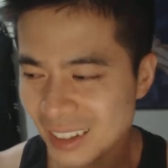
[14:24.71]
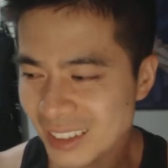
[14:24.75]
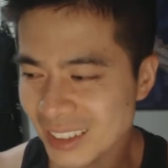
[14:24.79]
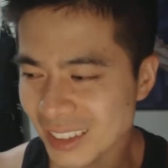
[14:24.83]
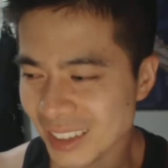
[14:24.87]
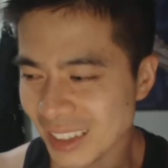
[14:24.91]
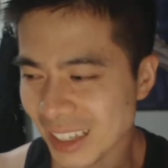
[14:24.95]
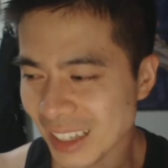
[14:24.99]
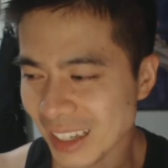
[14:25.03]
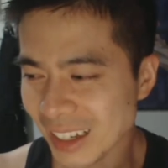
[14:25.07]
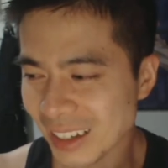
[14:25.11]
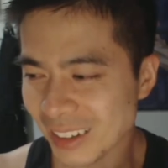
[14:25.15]

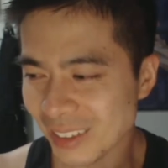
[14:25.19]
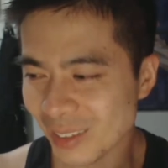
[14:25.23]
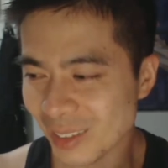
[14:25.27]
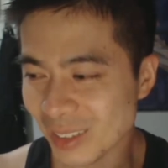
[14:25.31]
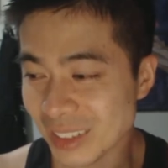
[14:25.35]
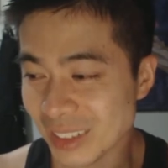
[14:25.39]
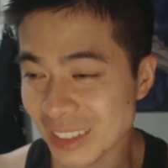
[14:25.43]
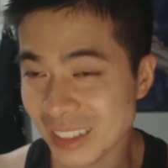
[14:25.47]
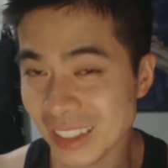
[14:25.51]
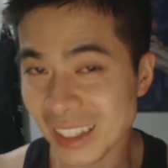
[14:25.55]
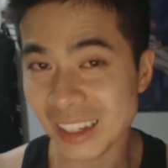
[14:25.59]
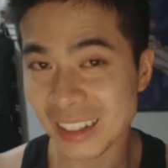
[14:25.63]
So that
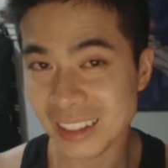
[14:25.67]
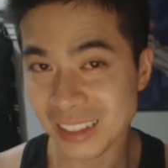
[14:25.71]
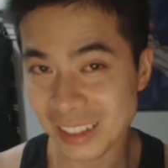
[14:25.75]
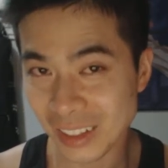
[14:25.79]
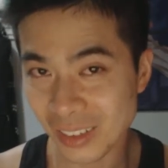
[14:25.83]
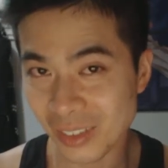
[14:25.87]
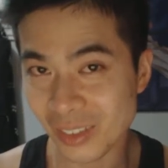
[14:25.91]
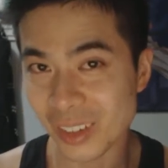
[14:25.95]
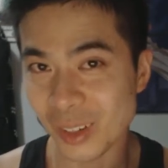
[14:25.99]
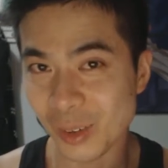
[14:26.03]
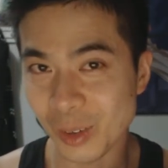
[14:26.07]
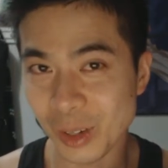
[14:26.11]
was, like,
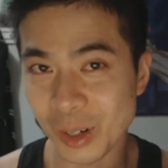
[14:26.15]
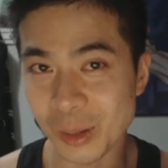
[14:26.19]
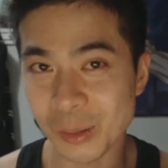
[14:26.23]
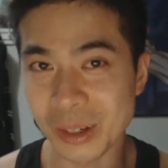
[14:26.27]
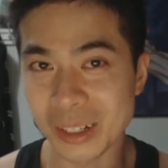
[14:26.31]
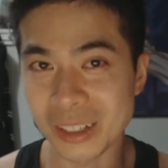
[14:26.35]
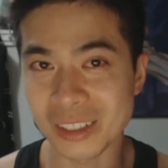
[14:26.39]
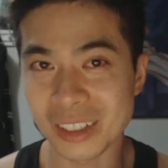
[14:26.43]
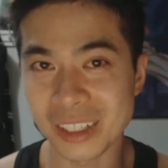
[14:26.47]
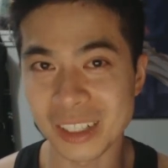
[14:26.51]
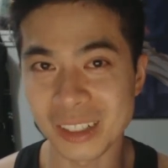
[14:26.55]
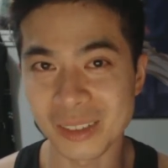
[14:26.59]
definitely one
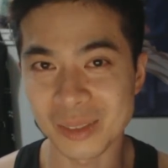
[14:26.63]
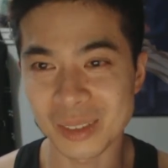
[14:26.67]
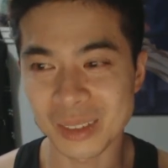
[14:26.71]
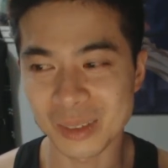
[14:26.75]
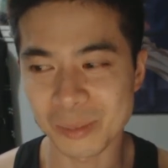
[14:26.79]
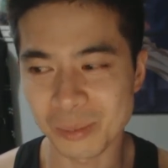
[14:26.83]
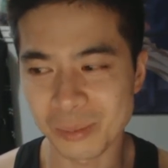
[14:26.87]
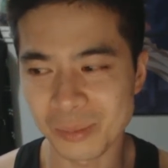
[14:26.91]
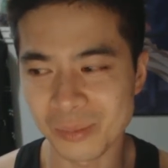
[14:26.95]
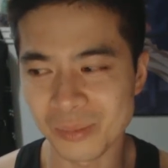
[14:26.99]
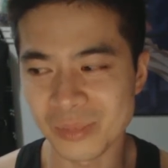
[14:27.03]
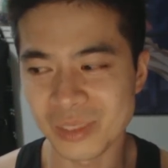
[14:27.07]
of my
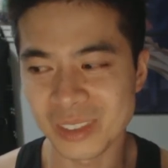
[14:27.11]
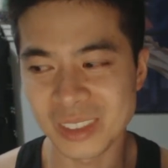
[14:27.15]
dreams.